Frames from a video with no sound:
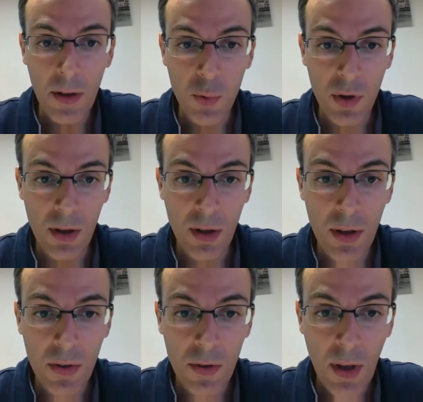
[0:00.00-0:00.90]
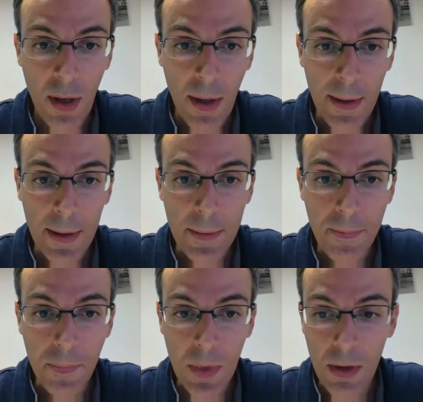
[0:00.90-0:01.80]
has presented us
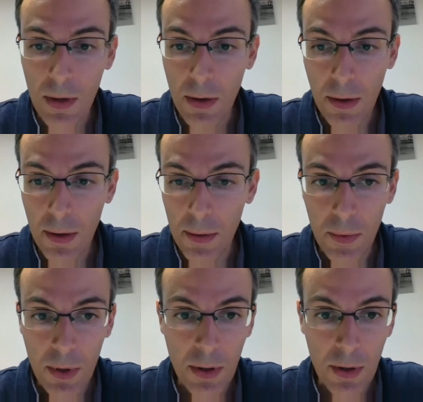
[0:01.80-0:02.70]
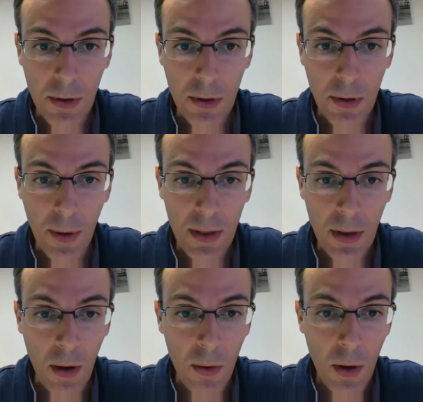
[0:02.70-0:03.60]
right
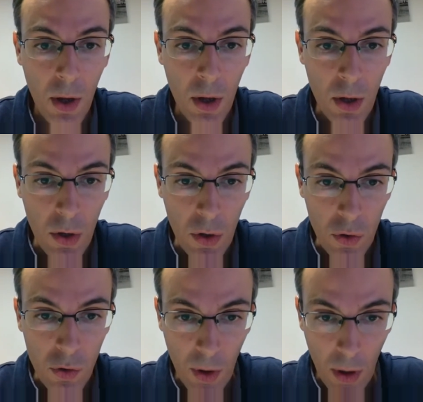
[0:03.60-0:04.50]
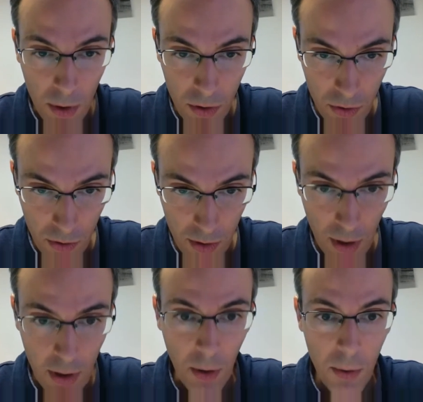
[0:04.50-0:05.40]
now. So I will
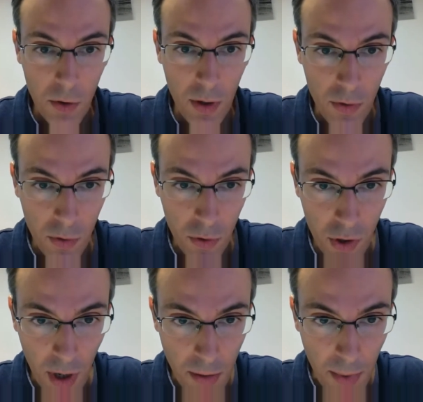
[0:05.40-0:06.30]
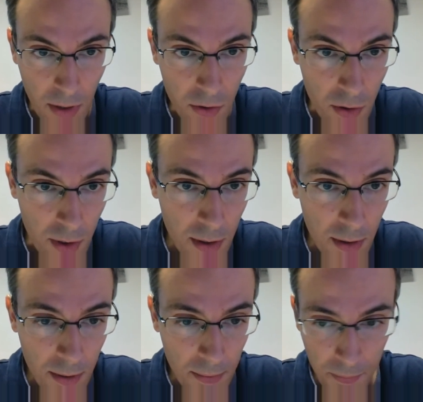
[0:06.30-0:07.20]
try to share my screen.